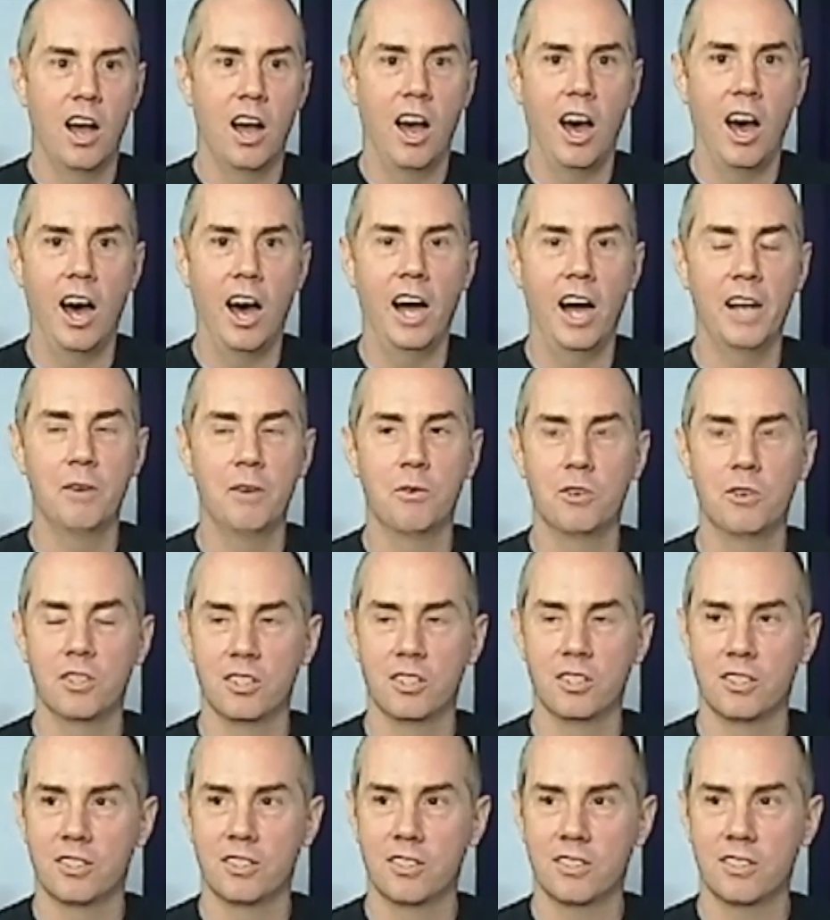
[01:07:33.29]
I
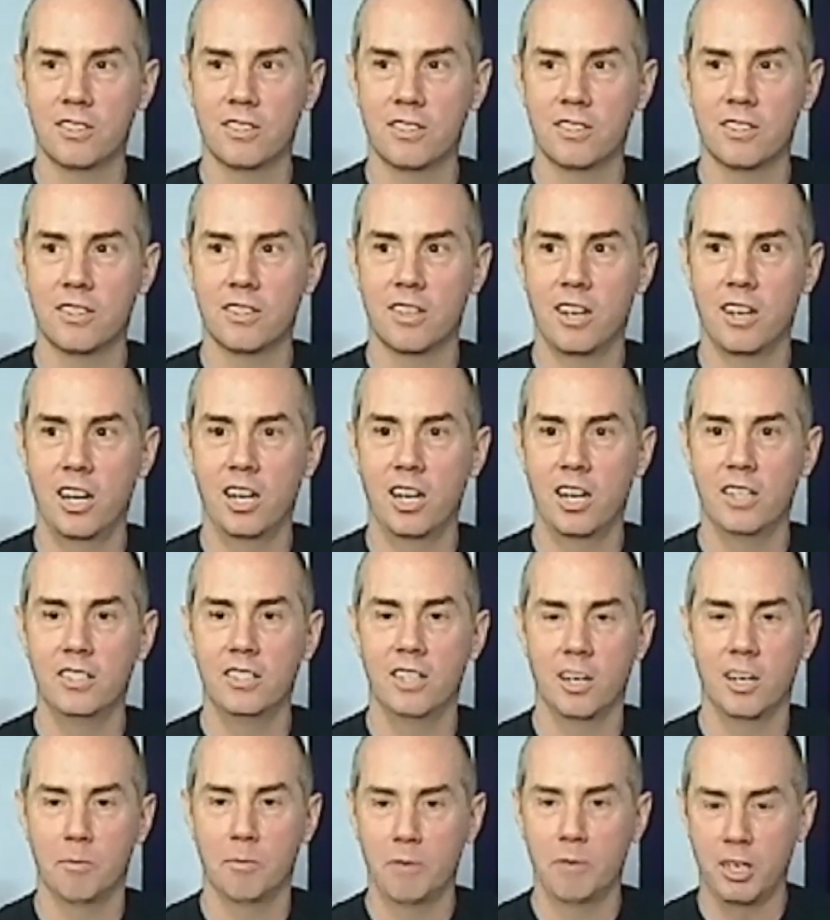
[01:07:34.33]
was,
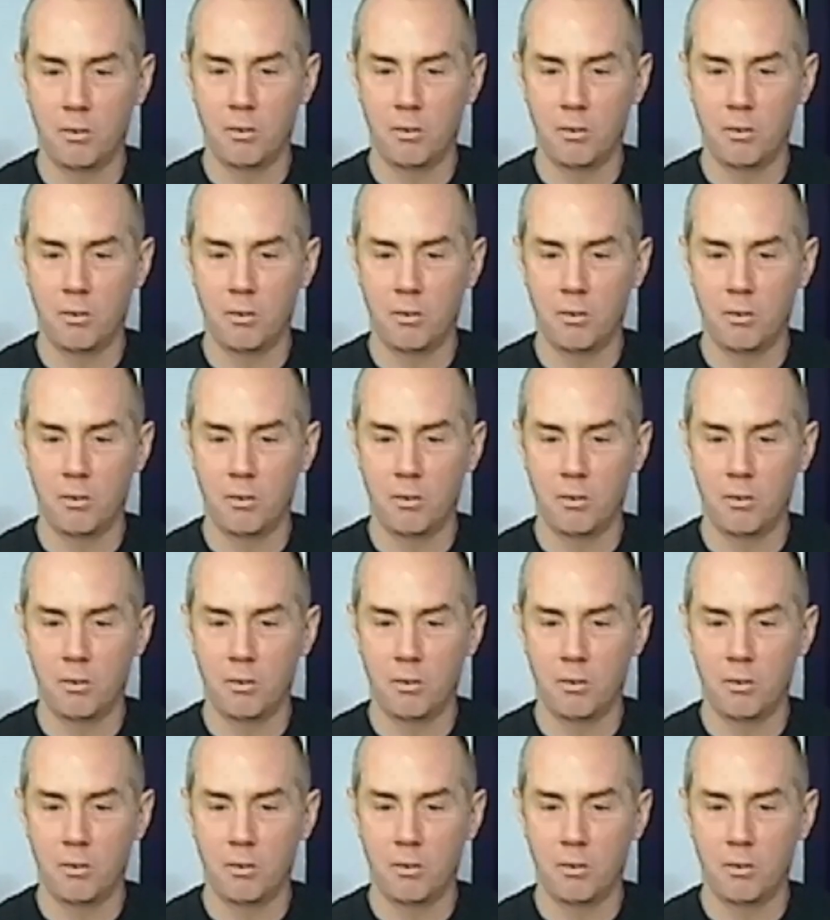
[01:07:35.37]
played,